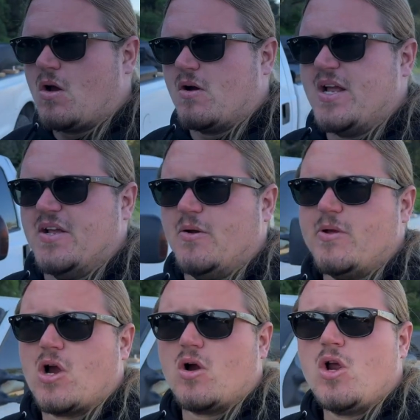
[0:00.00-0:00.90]
All right, here
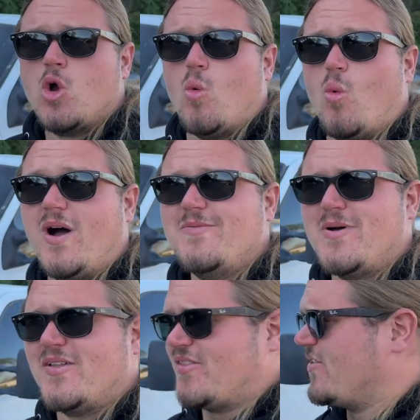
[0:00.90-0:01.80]
we are. 1
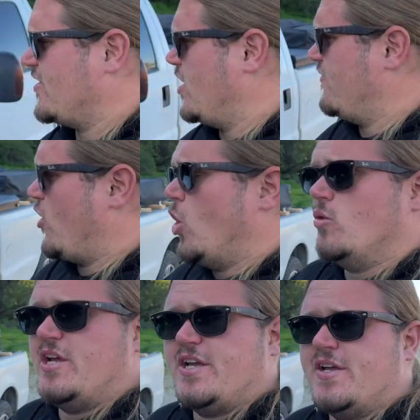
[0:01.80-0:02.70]
month of
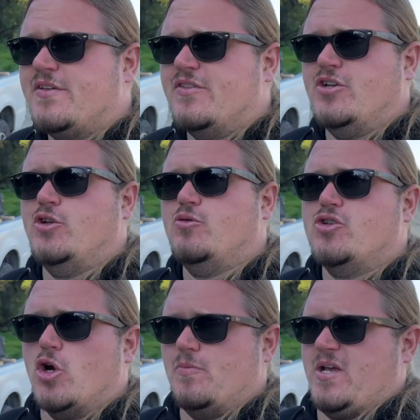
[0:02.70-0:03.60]
owning the new
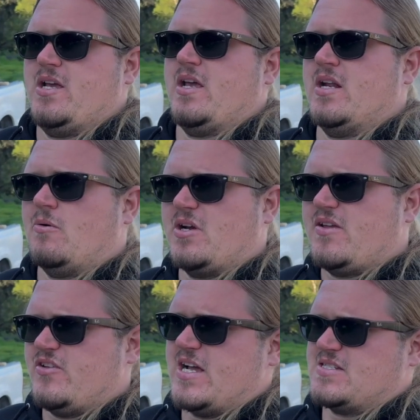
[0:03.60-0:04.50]
tow pig. And I wanna
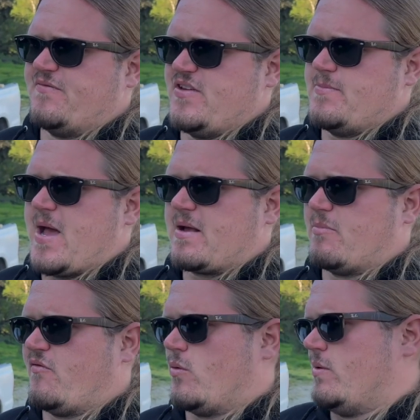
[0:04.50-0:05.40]
give you guys some feedback
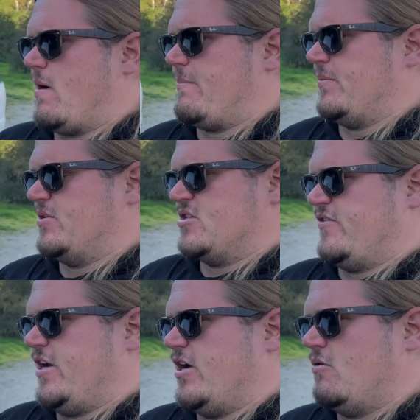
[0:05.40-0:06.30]
before we wrap up this
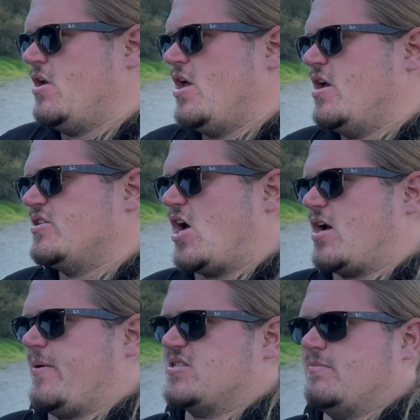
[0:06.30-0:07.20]
video. Talk
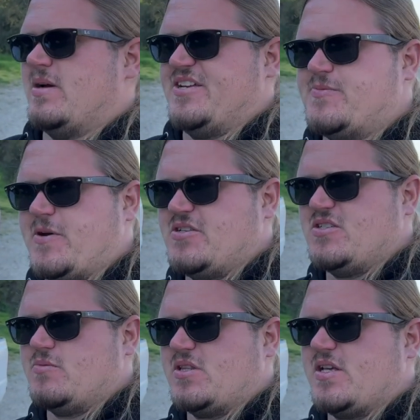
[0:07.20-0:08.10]
about some of my
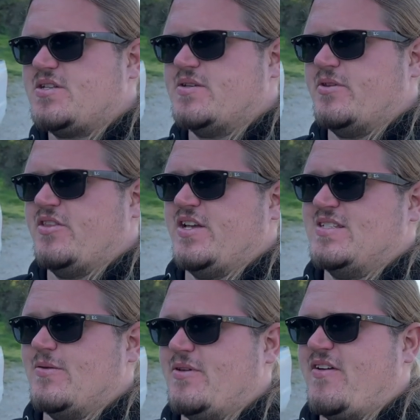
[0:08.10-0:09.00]
experiences with it, some of the things
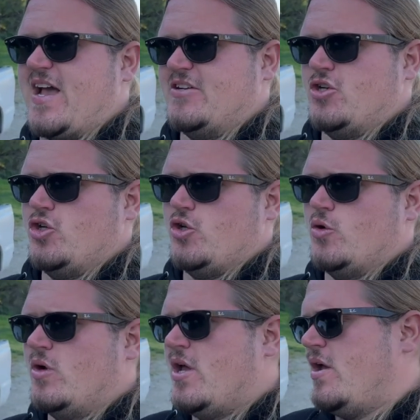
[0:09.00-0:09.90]
that we've had to
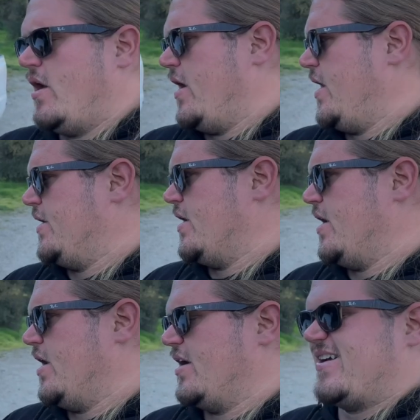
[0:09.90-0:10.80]
do, and
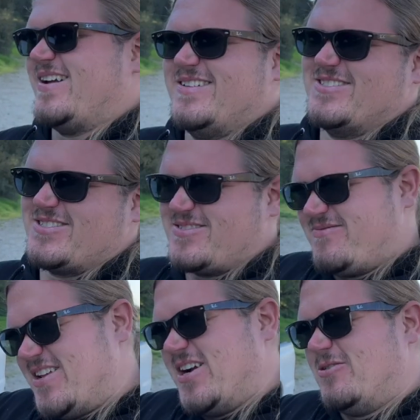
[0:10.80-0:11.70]
kind of just,
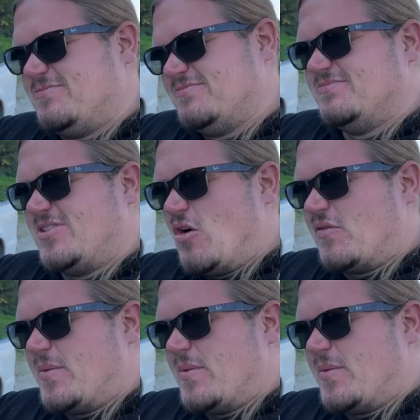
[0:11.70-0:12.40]
you know, go from